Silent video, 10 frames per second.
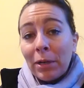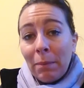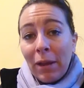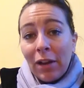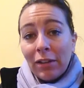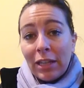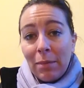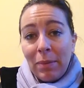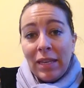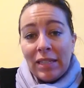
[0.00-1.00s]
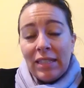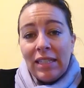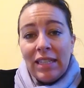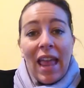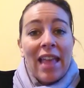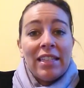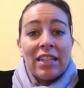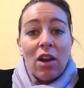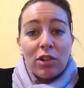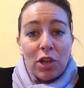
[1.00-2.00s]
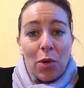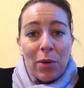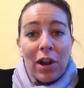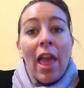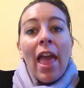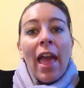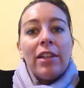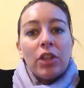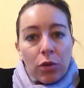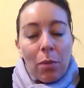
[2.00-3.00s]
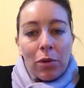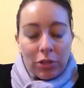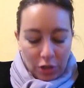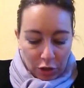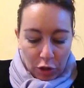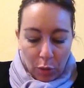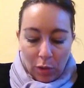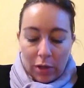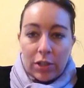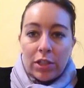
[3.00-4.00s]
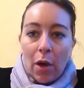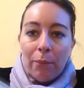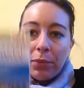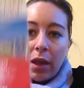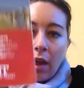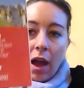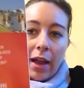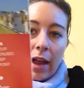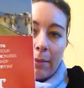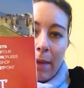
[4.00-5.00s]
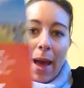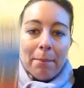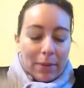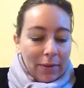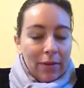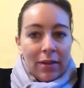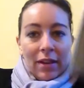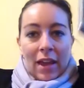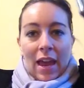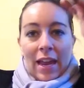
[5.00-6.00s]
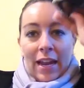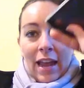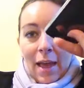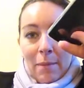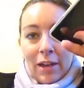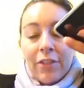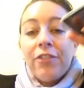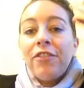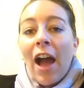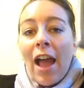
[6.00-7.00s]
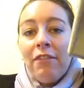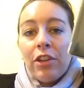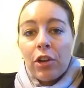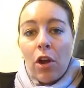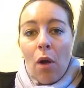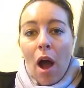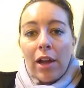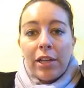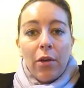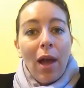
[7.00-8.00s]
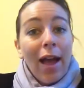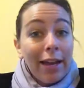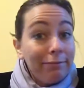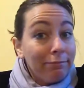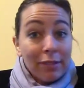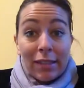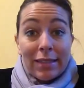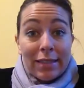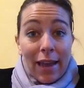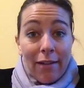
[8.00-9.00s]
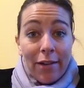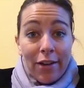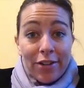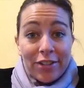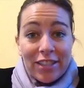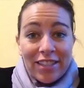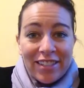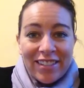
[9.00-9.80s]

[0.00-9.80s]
and apparently the peak season ends in October, and so do most of the tours. So, I got a map, and I got a €5 audio guide. Let's see how it goes.